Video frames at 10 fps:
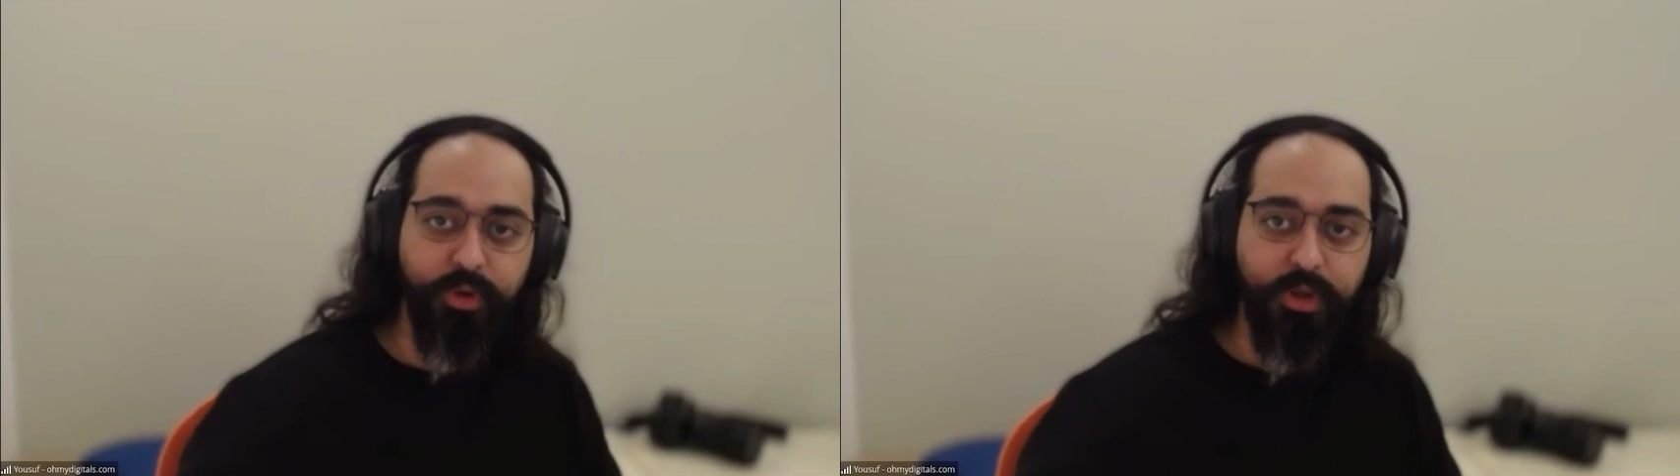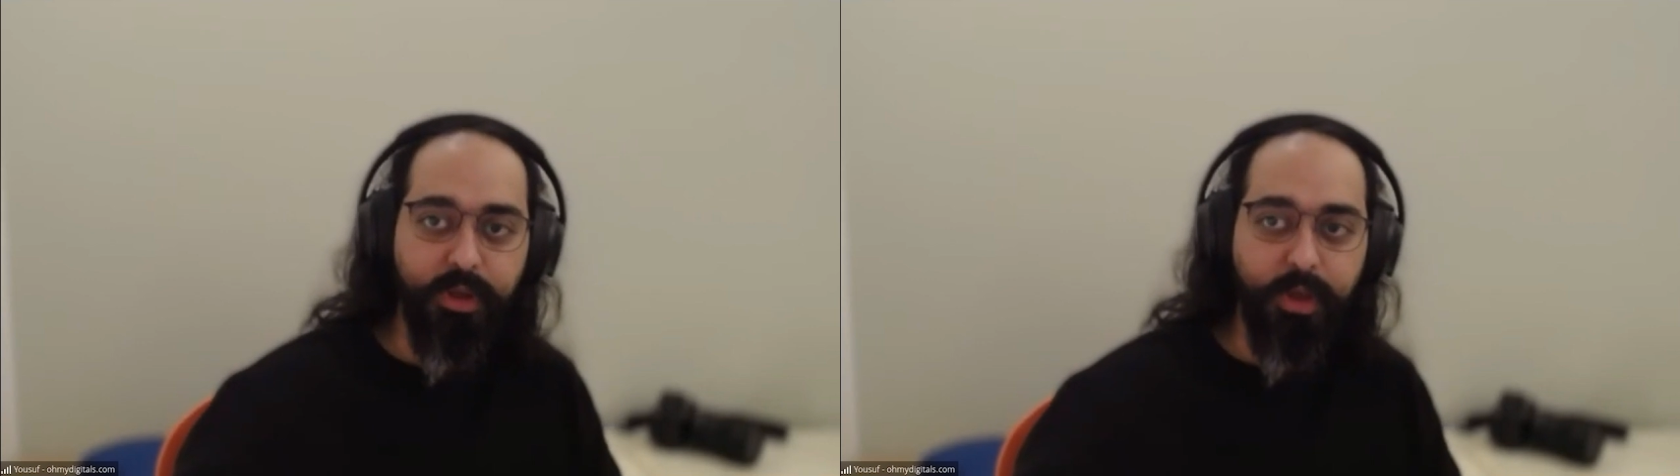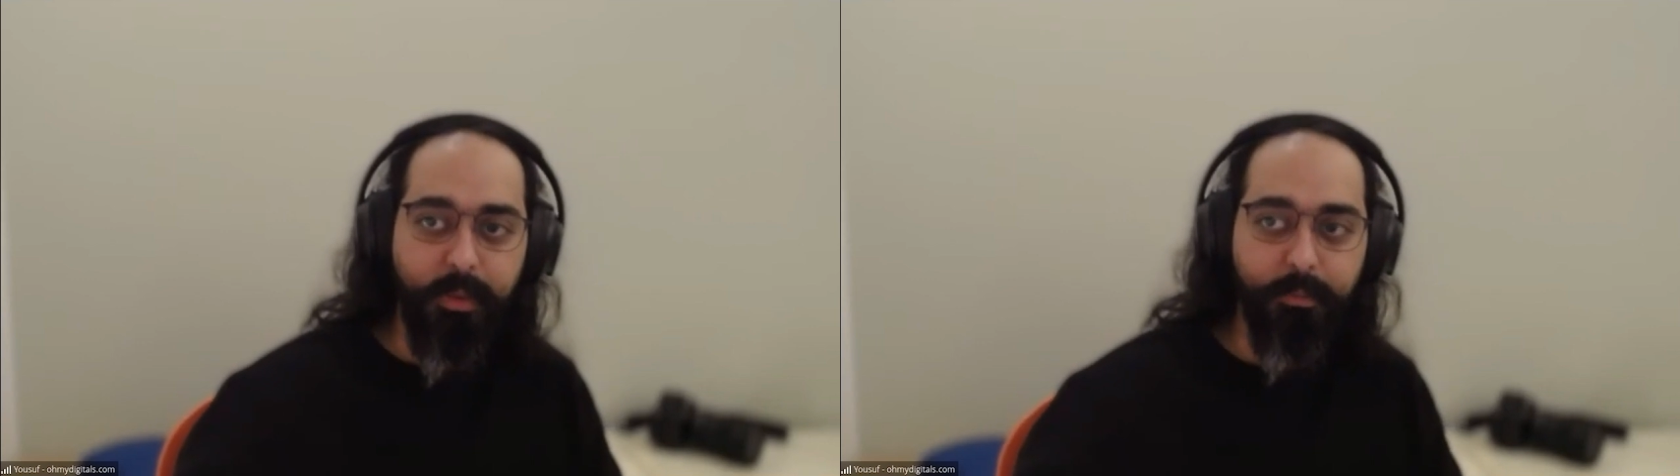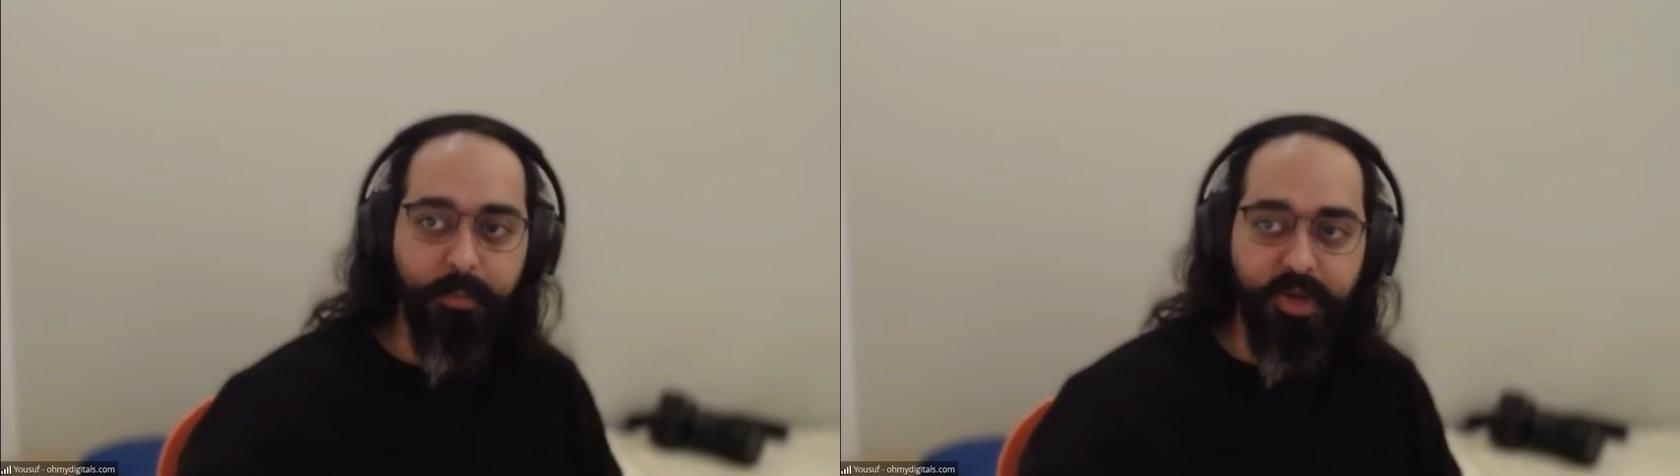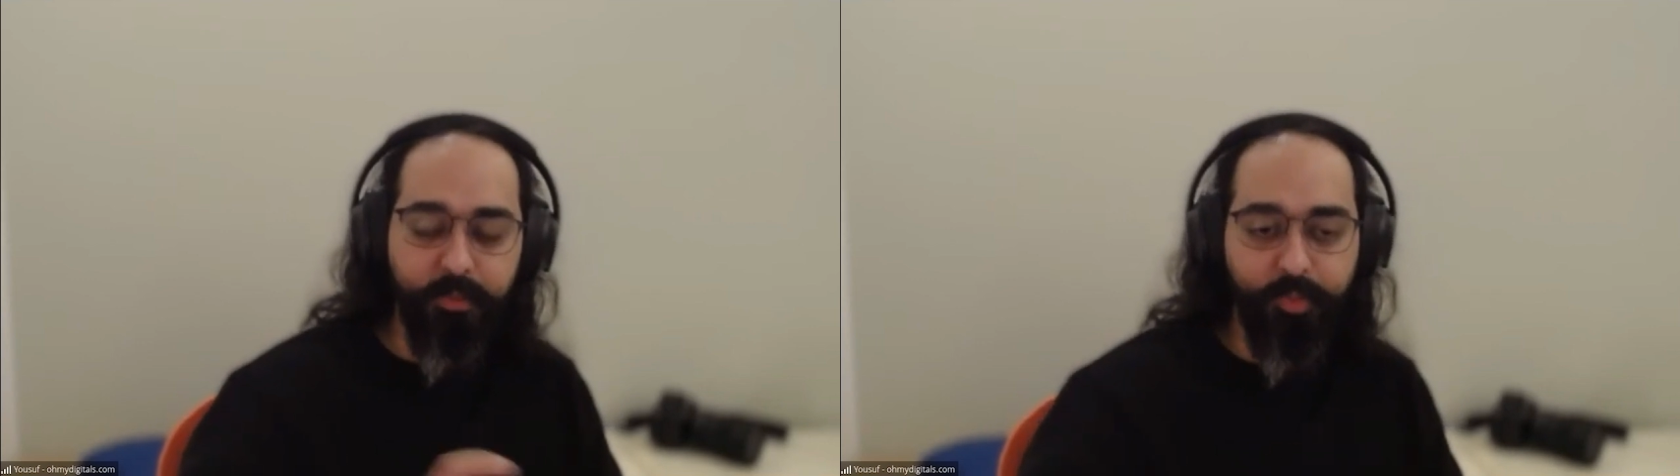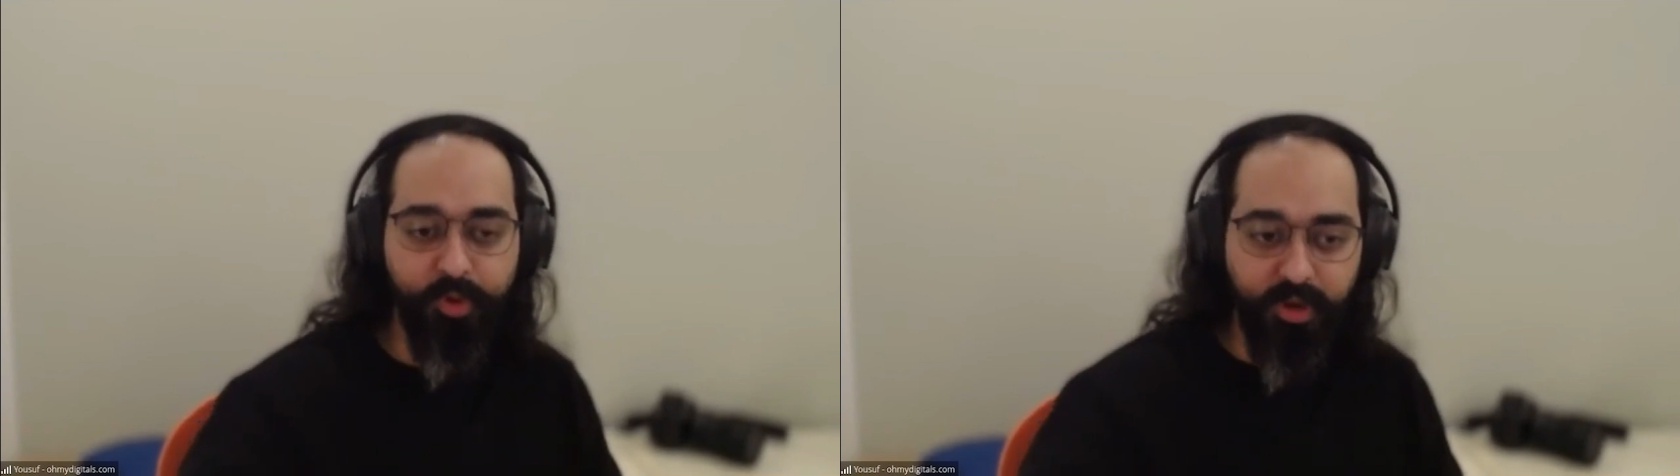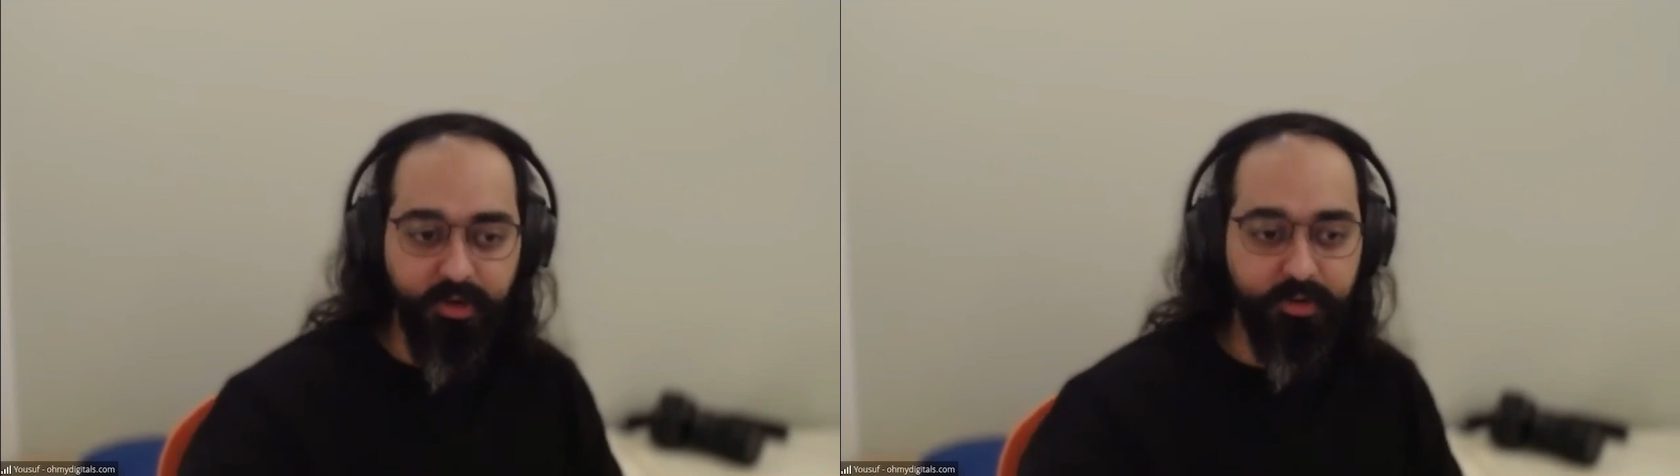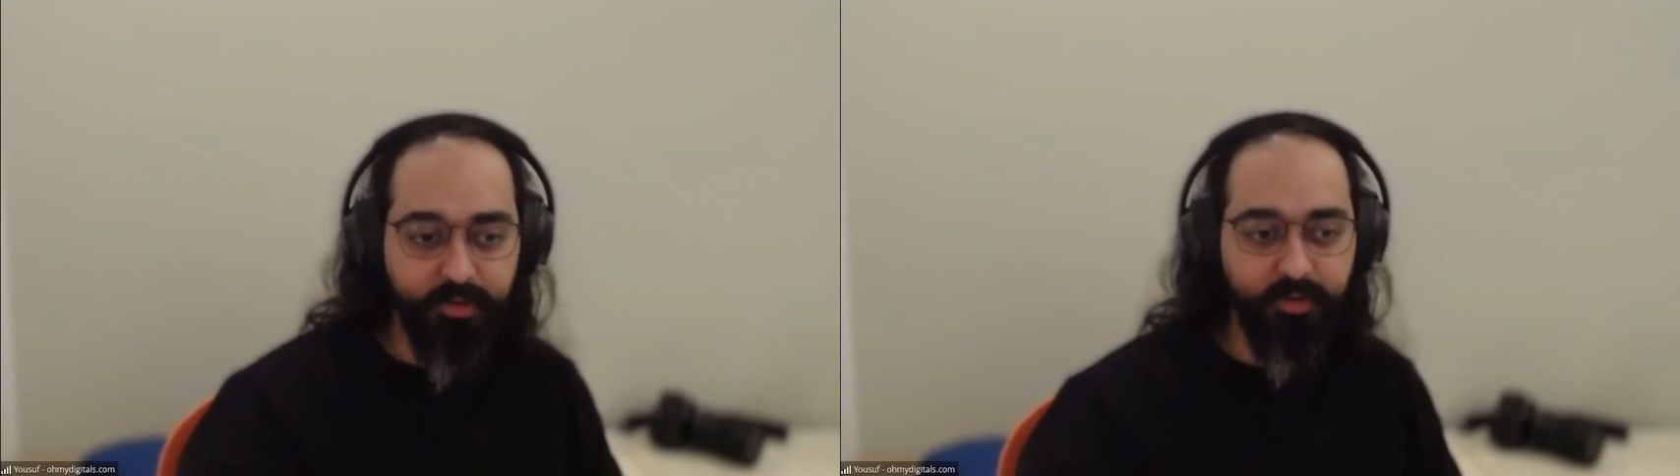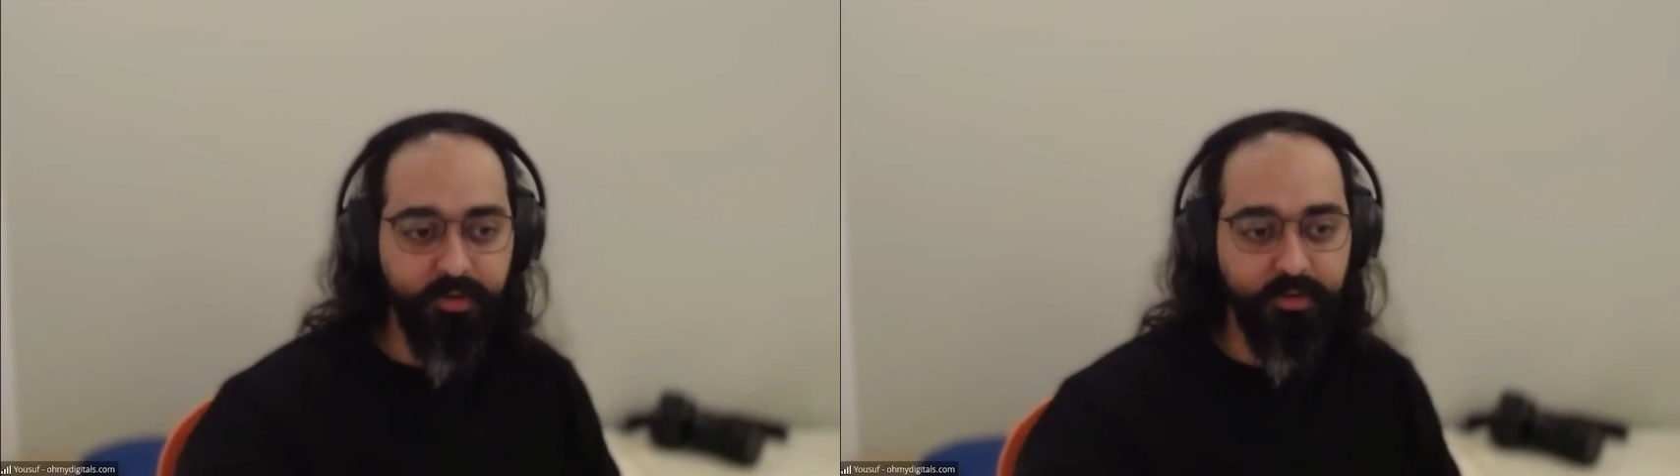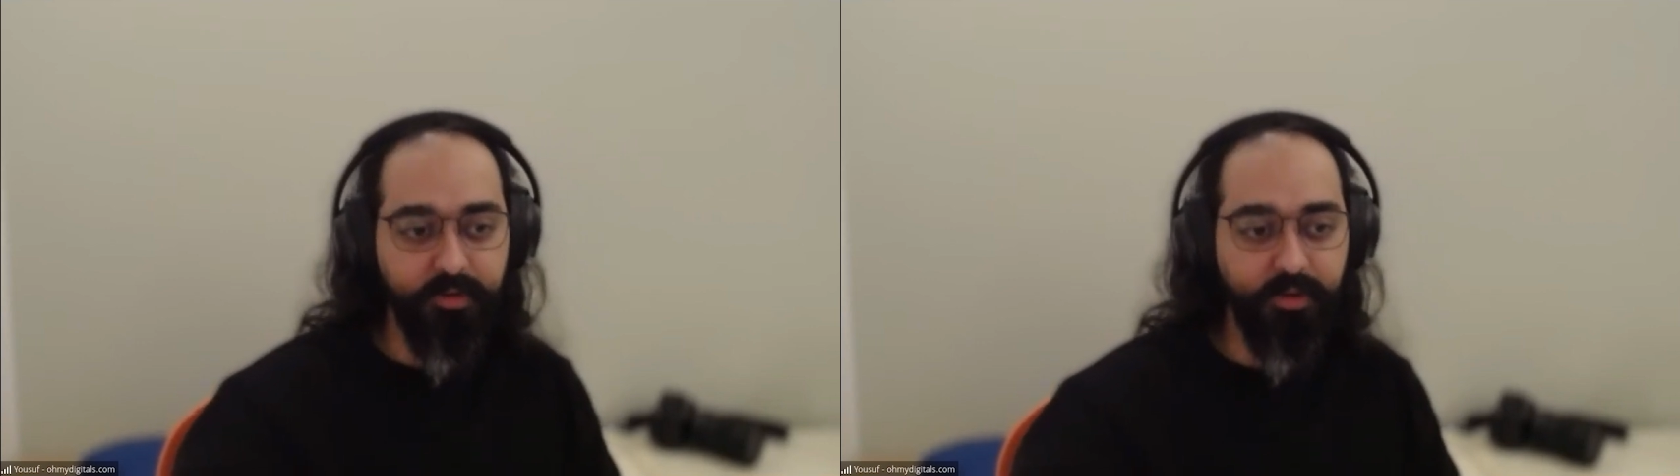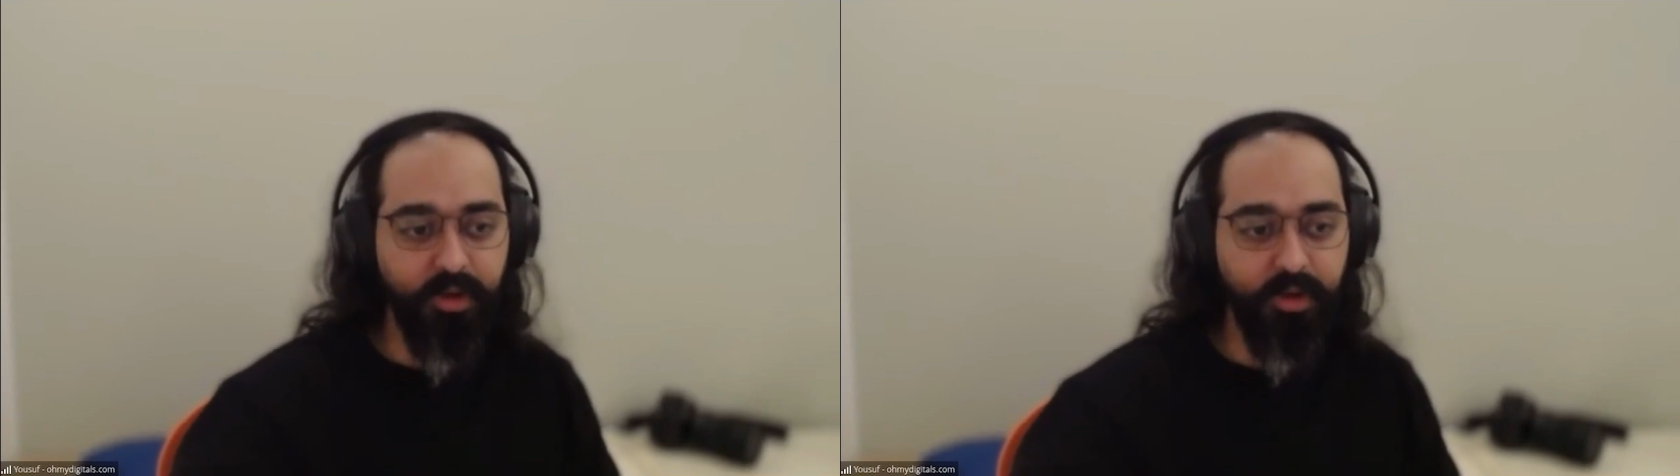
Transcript: to manipulate